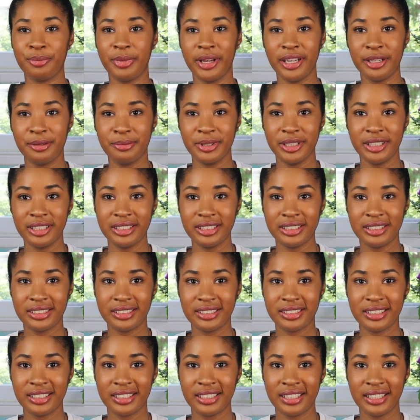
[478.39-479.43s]

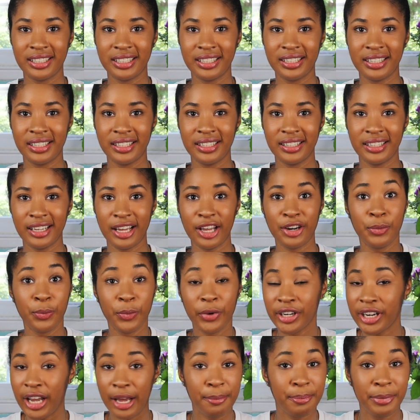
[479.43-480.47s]
babies and
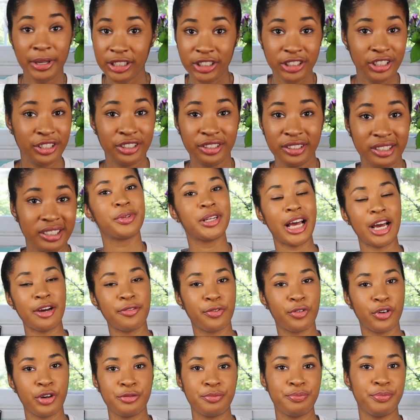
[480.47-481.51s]
we're not pitching
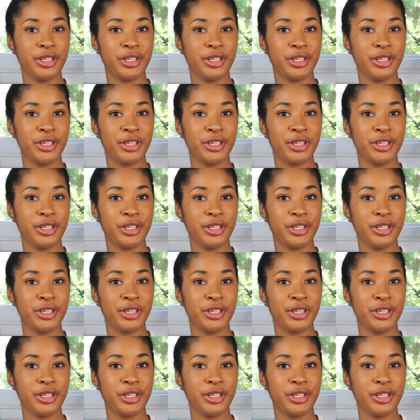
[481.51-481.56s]
platforms,